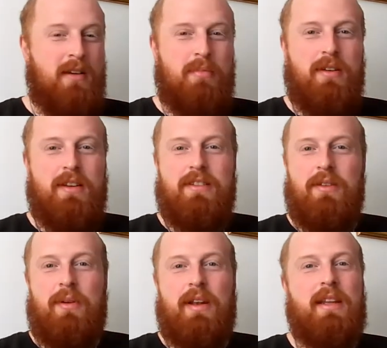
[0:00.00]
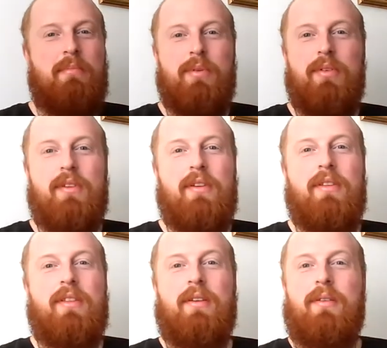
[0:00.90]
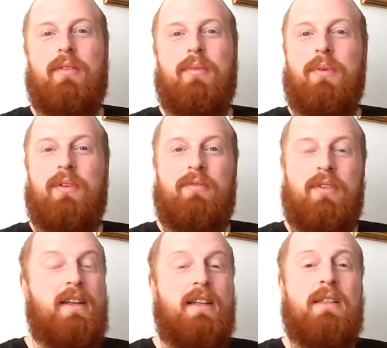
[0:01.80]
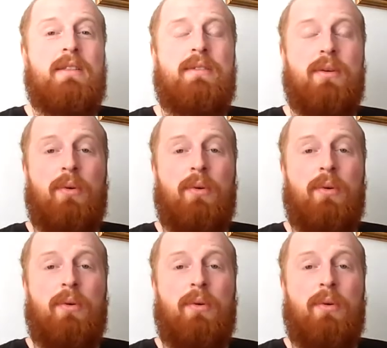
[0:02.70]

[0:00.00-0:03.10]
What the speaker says: it applies to any book that one reads,